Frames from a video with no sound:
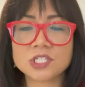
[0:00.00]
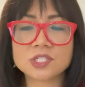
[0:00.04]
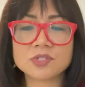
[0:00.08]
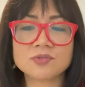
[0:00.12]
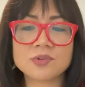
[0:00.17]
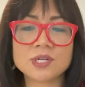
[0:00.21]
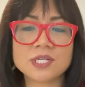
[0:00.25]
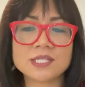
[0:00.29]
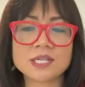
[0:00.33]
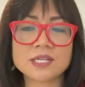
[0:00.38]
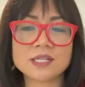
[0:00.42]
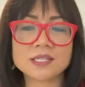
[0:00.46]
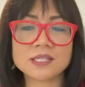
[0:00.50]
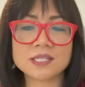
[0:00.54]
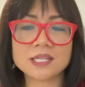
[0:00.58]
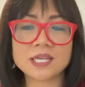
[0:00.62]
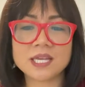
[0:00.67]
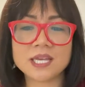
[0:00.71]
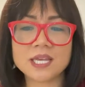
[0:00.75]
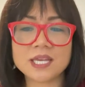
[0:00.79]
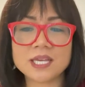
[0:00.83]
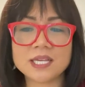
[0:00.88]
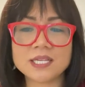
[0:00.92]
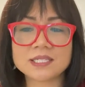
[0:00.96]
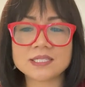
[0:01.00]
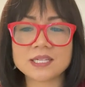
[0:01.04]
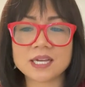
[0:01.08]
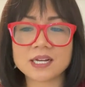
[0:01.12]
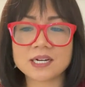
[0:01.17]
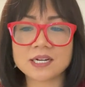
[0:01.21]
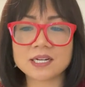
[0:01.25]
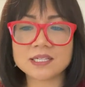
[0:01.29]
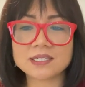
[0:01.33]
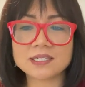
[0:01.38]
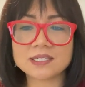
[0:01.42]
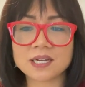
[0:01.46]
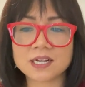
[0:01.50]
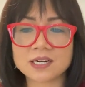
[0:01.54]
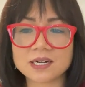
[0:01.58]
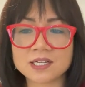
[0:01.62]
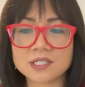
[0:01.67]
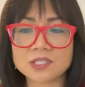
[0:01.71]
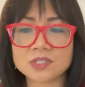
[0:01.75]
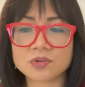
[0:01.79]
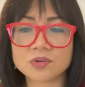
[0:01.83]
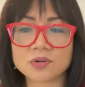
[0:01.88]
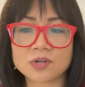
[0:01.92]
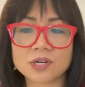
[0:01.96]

Sari Sari Store in Puyallup.